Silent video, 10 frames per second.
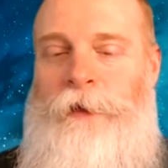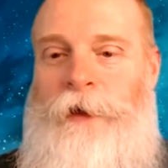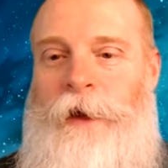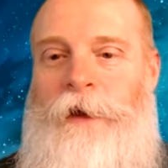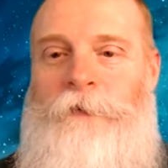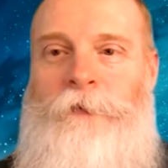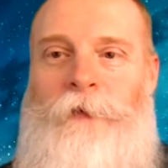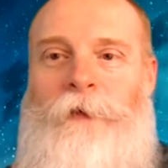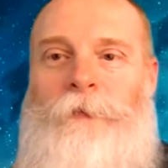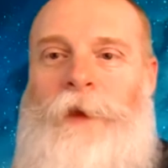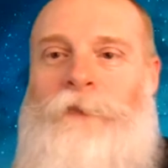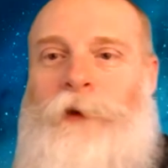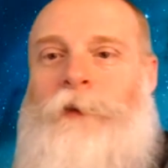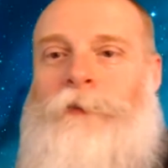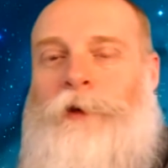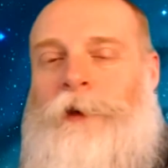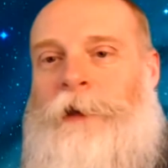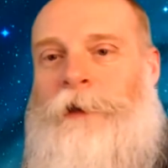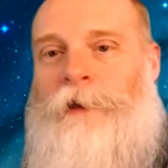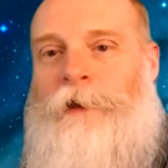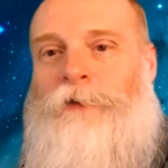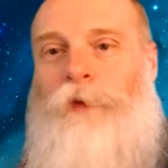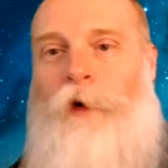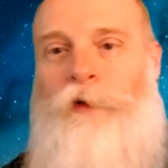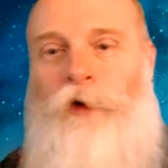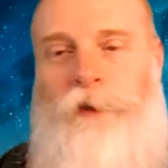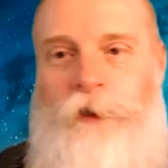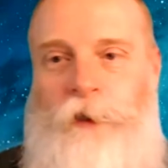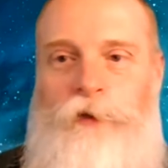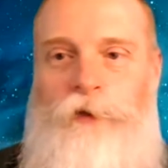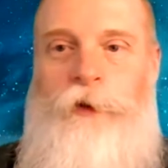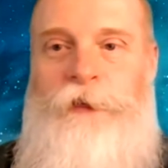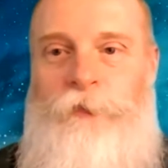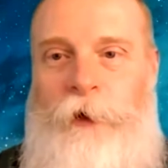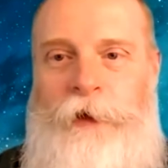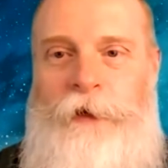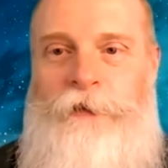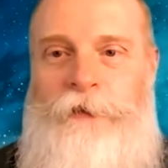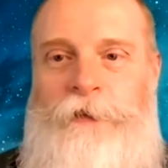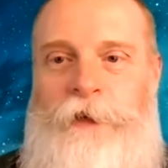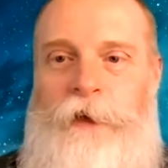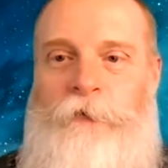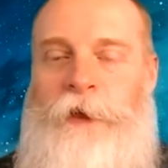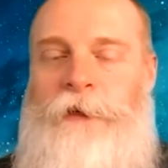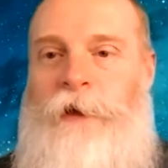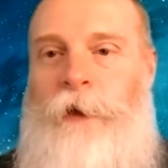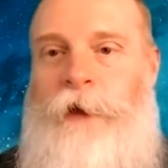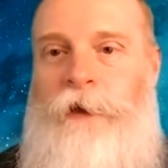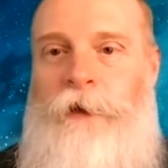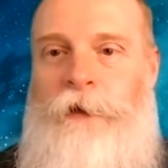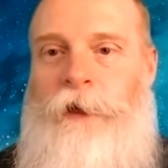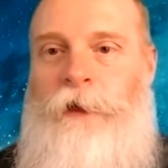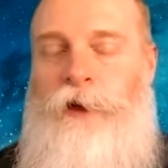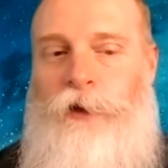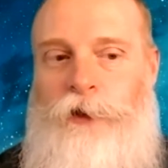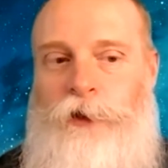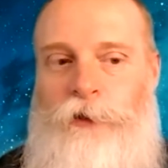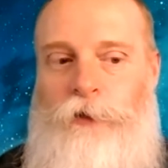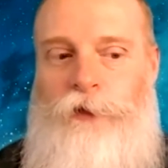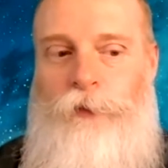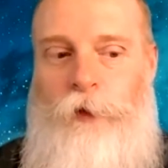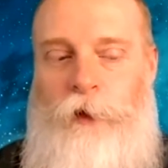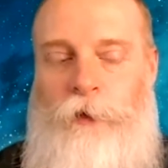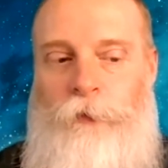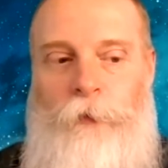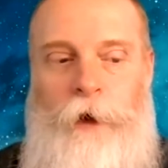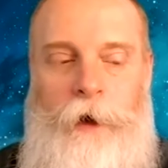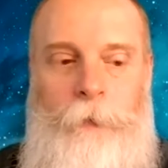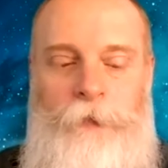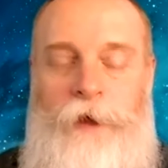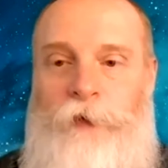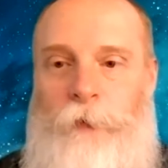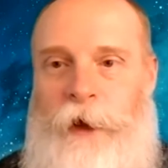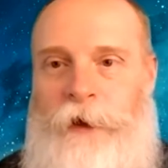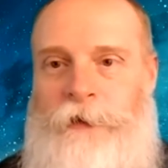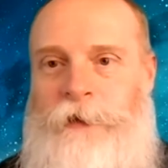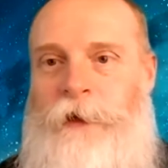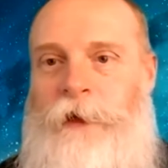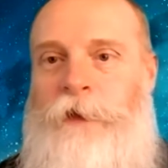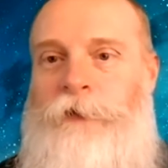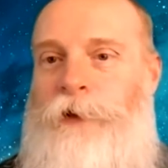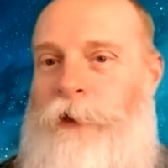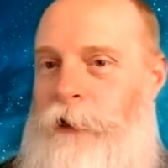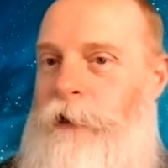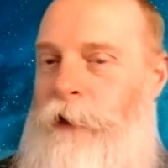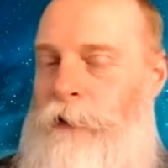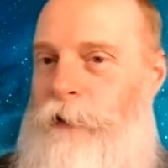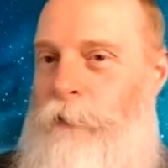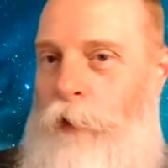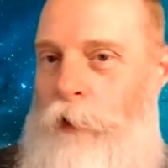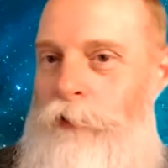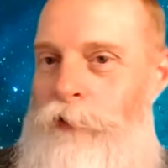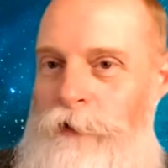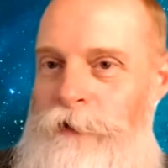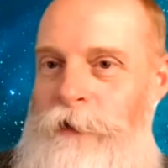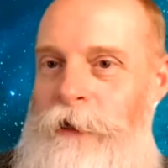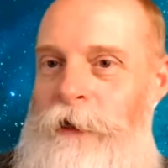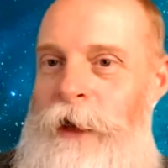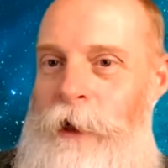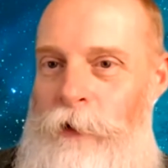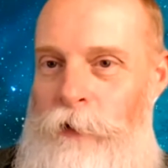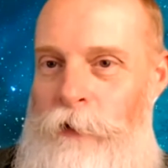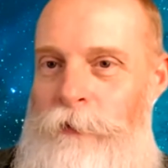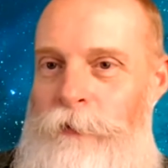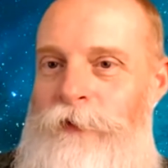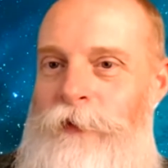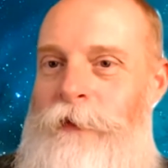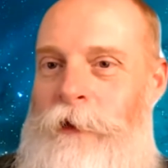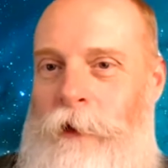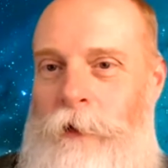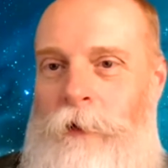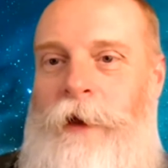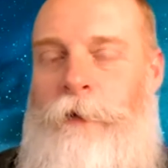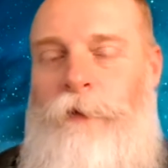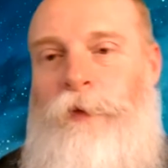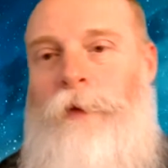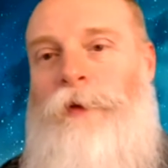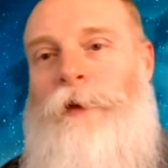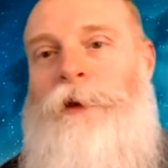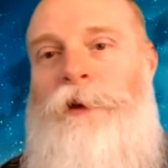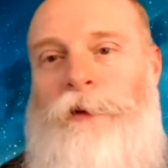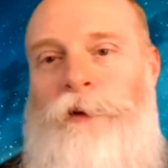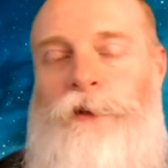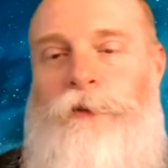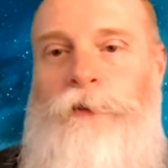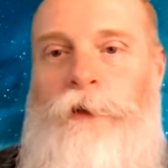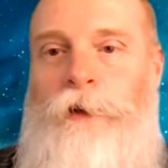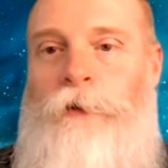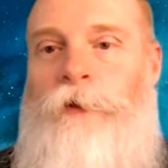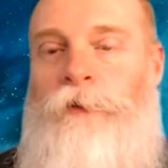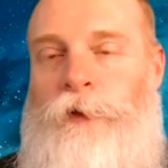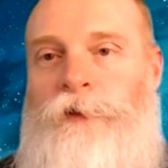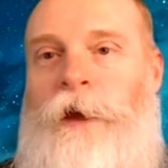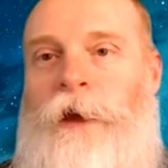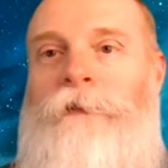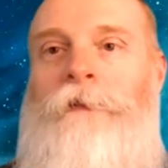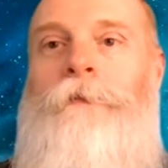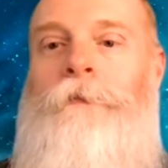kind of, if you lean a little more towards the user experience side of things, I might encourage you to explore informatics. If you lean a little more towards the algorithms and the code, I would probably encourage you to go computer science.